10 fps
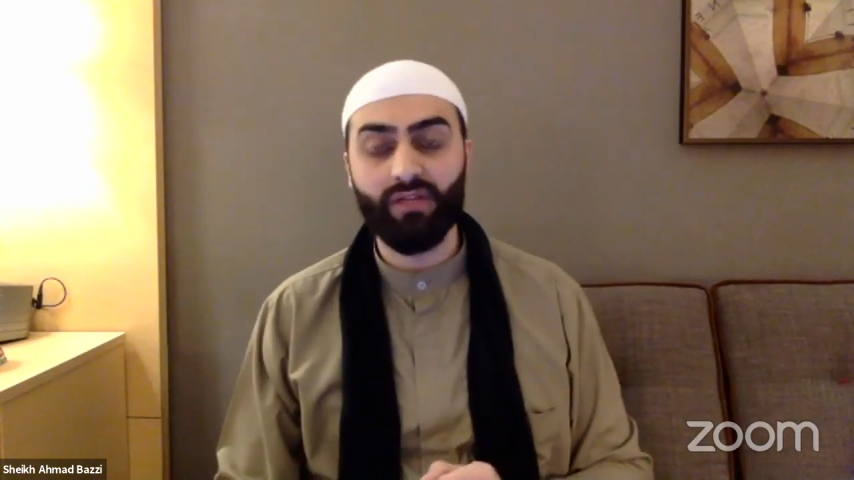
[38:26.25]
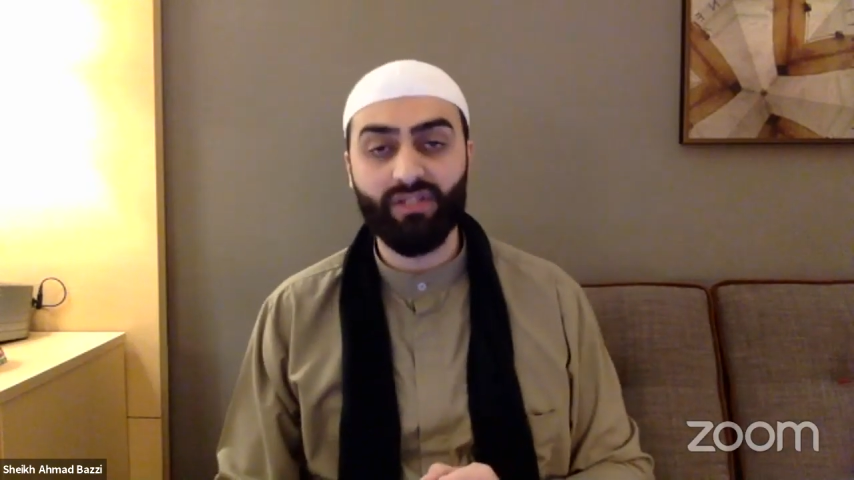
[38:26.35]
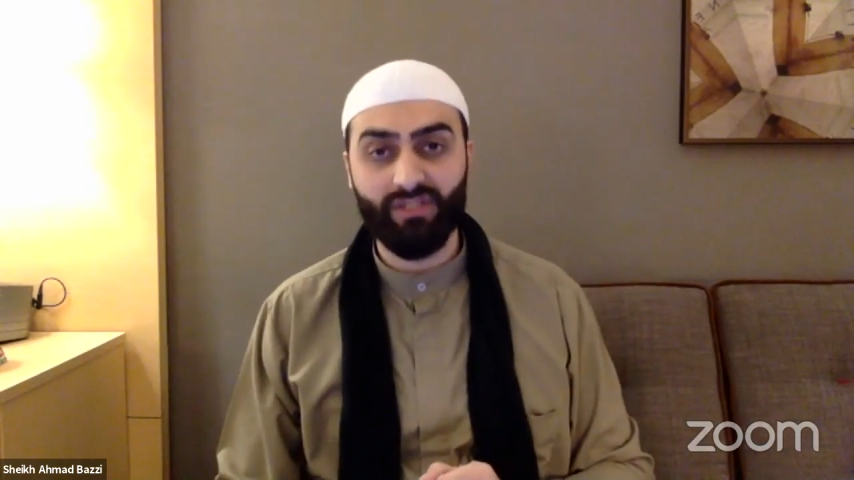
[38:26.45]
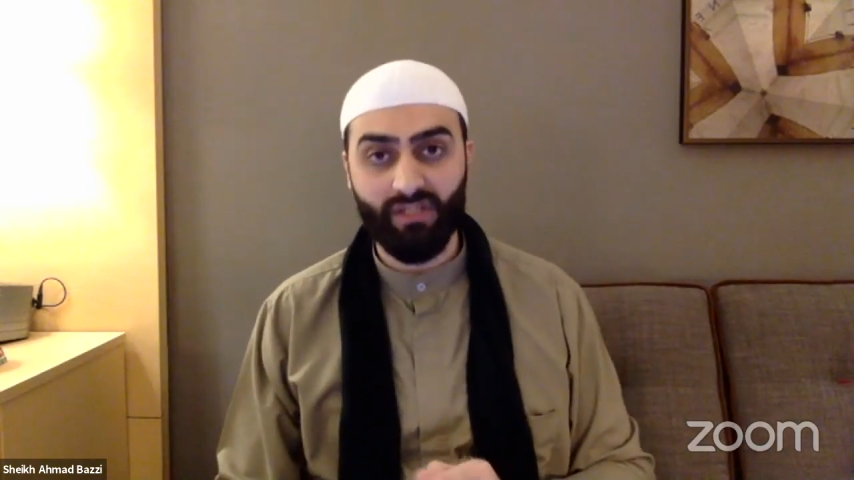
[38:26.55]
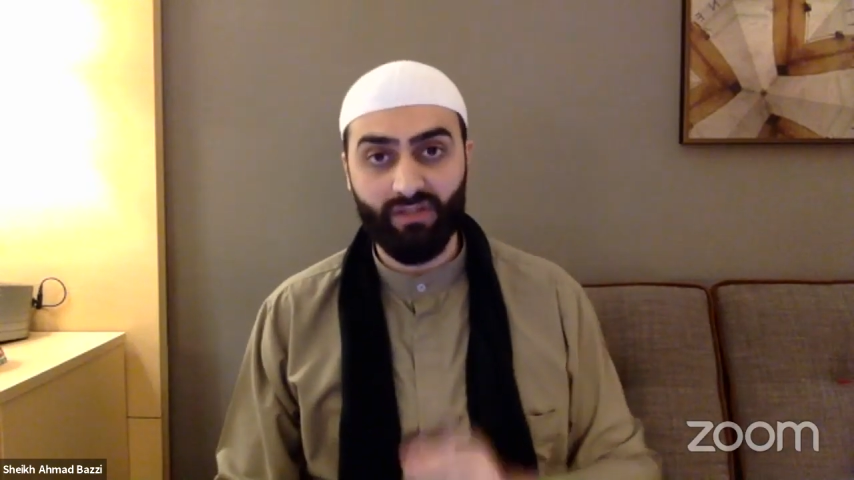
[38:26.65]

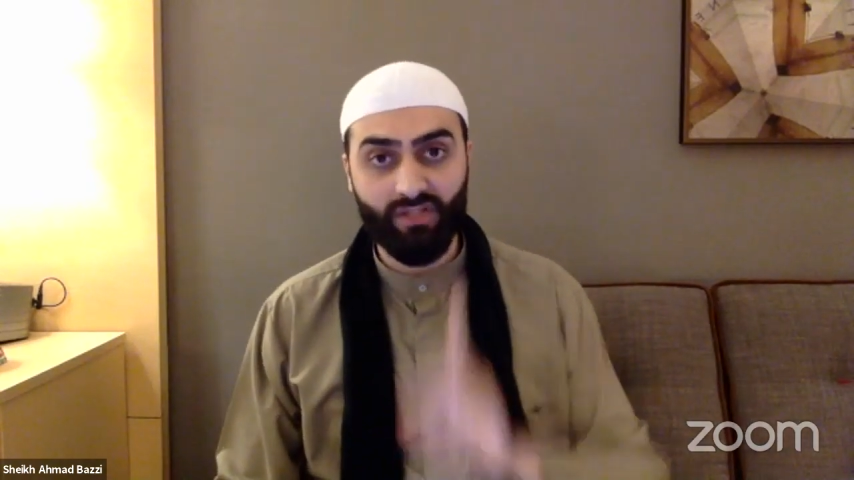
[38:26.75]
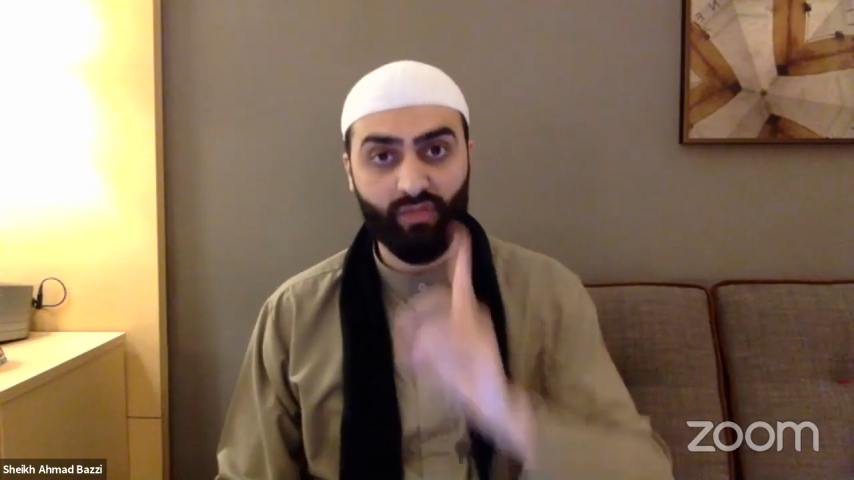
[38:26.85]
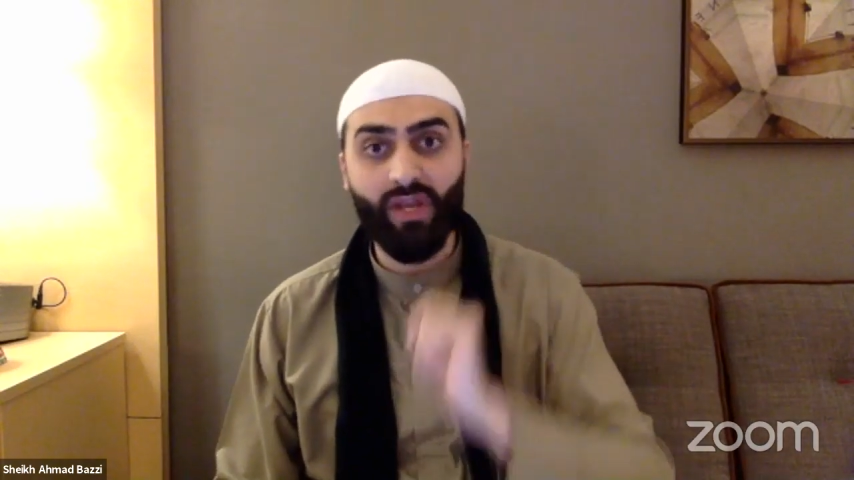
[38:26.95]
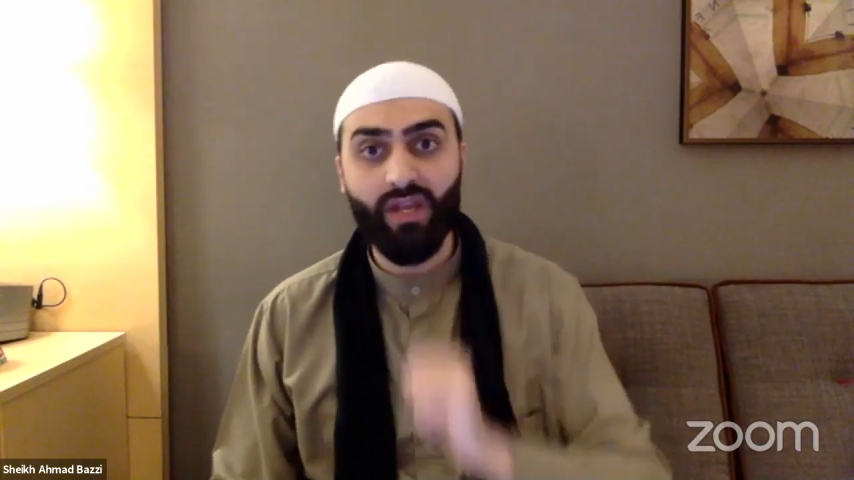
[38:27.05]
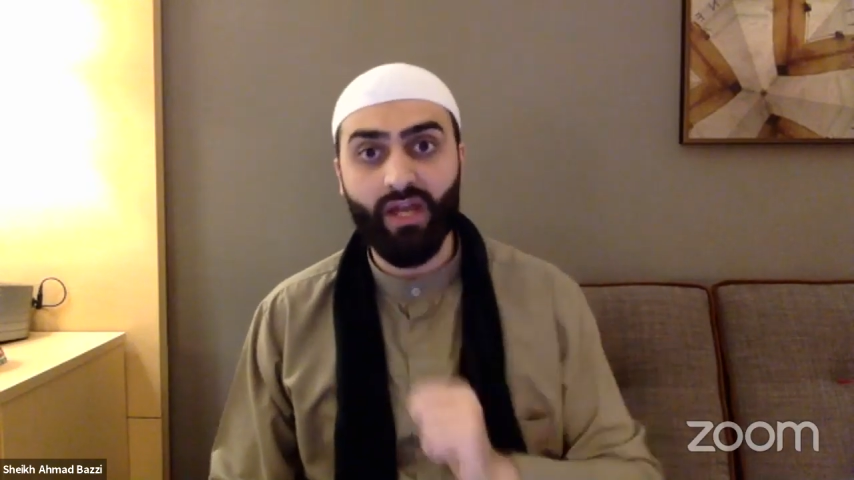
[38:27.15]
this
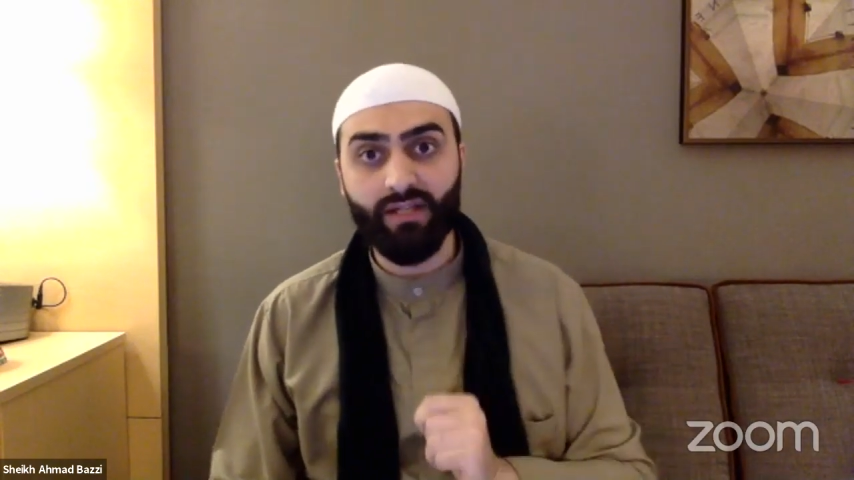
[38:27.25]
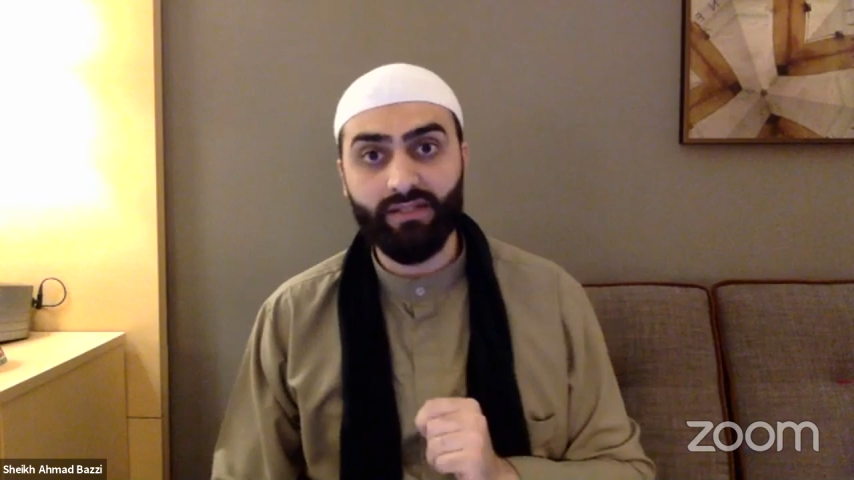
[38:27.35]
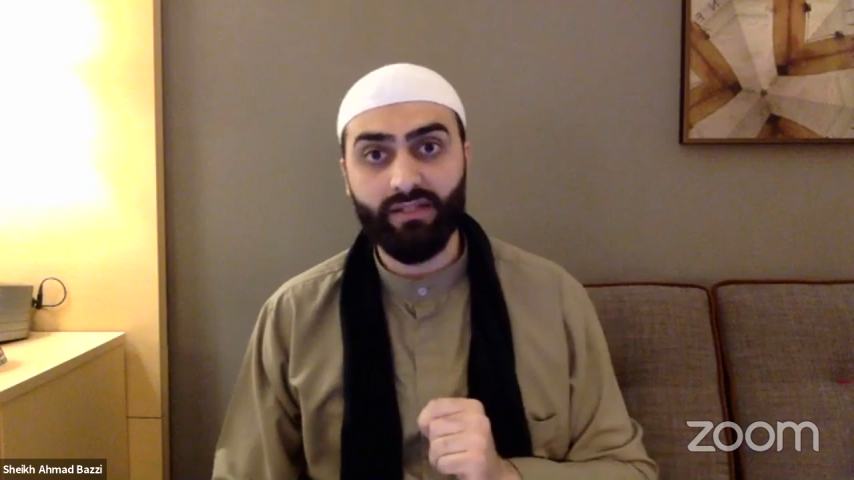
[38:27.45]
one night?